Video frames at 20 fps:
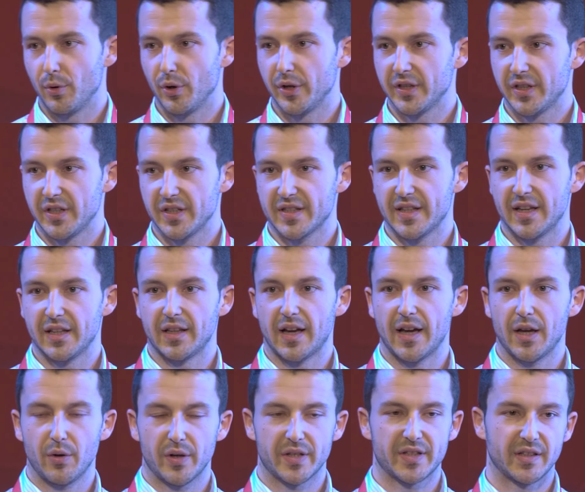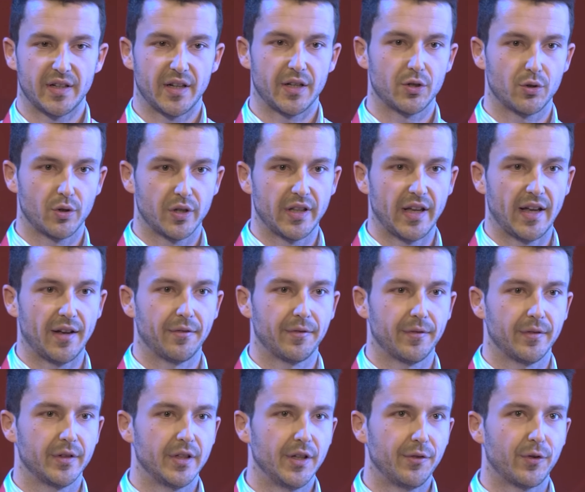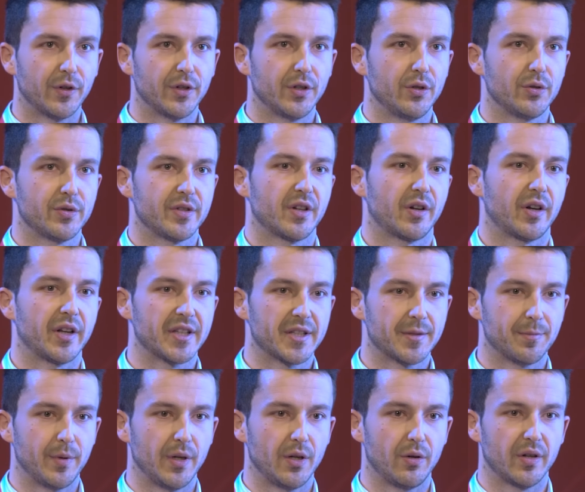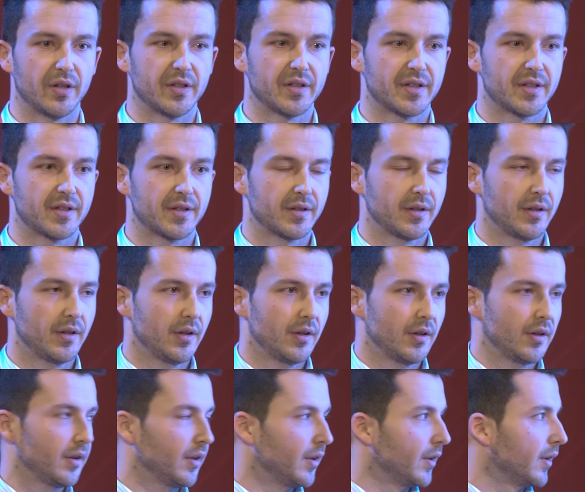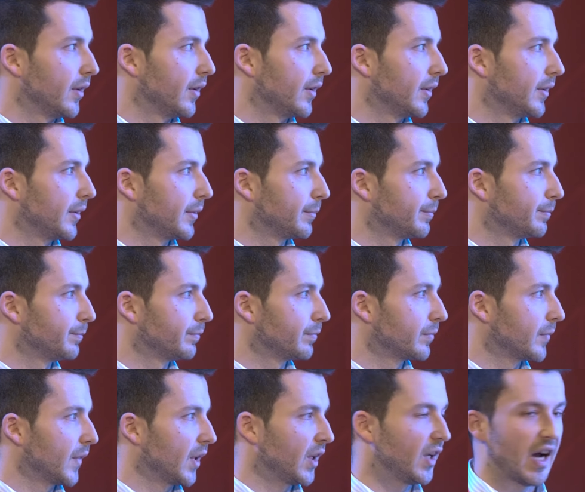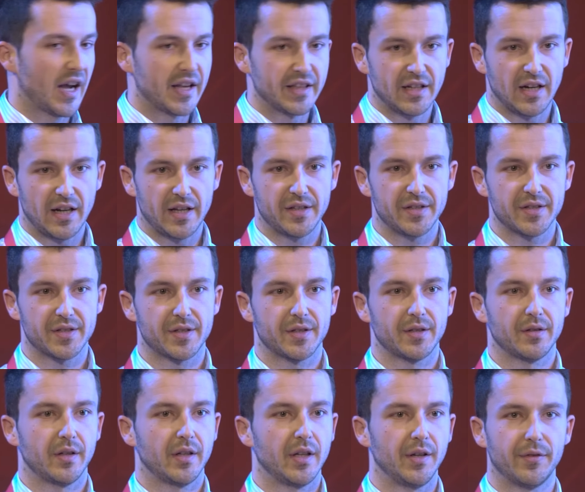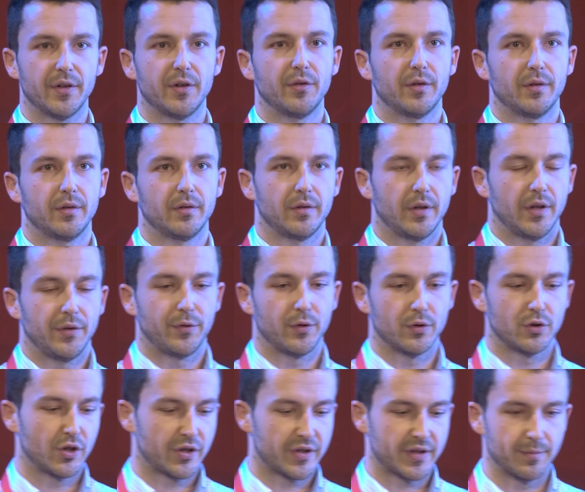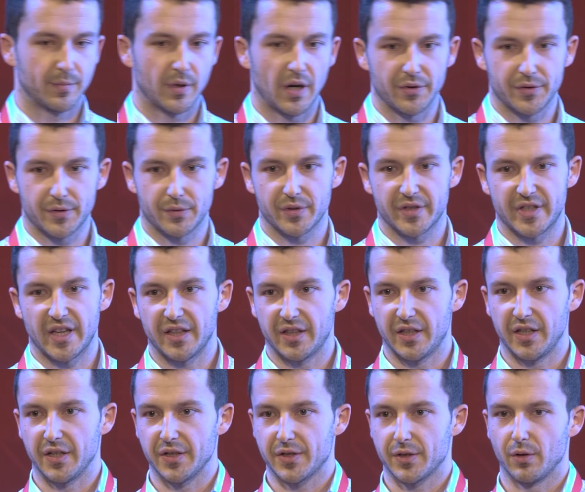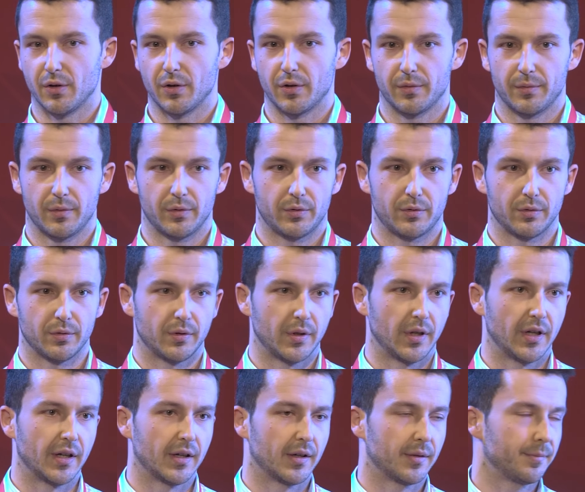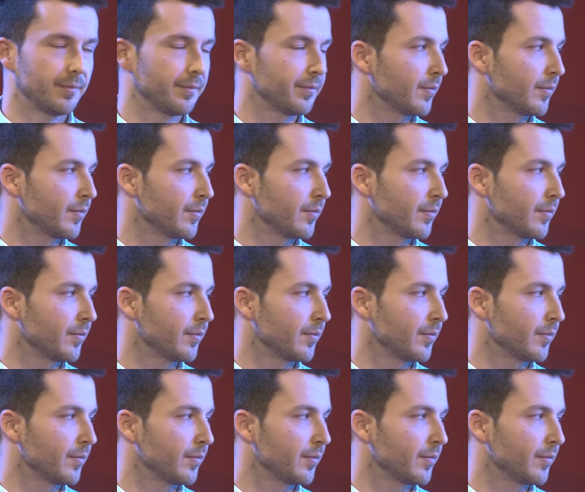point is that iOS and Android have different user experience guidelines, even if you just browse to settings or to the